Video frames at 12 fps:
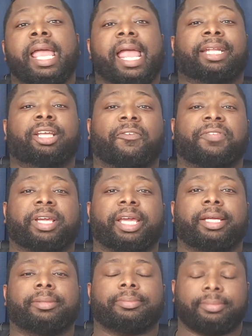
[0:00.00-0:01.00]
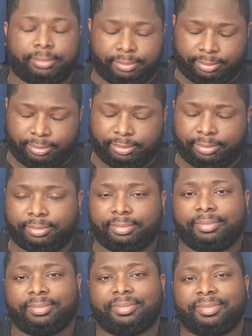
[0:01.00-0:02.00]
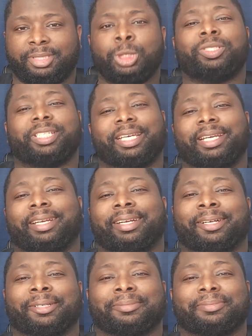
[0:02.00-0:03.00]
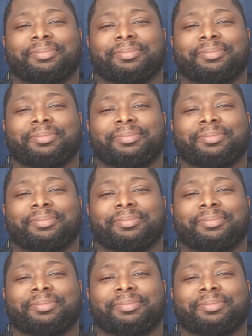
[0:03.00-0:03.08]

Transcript: And don't forget, you see it here.